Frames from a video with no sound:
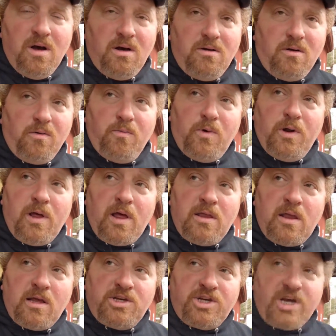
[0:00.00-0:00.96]
Or when
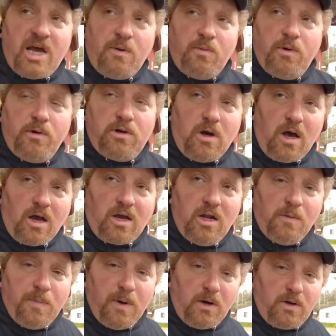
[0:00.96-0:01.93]
in the chat we were
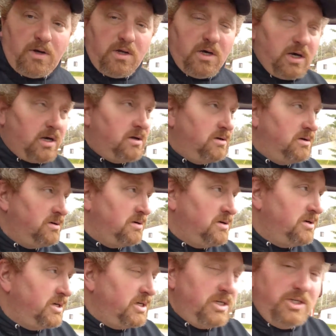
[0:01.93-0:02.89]
talking about
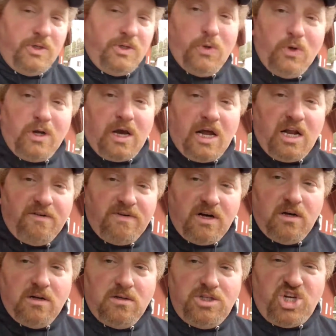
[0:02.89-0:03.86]
doing kind of
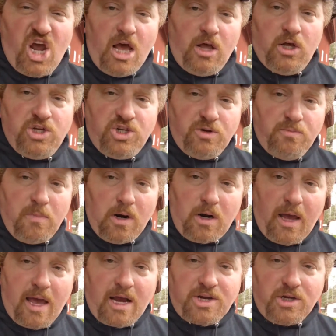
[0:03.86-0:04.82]
a challenge, and
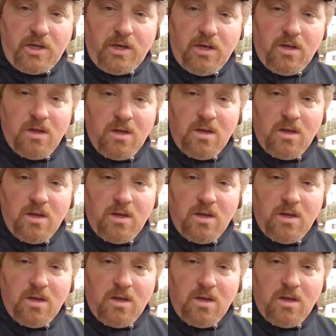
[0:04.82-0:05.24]
Mark actually,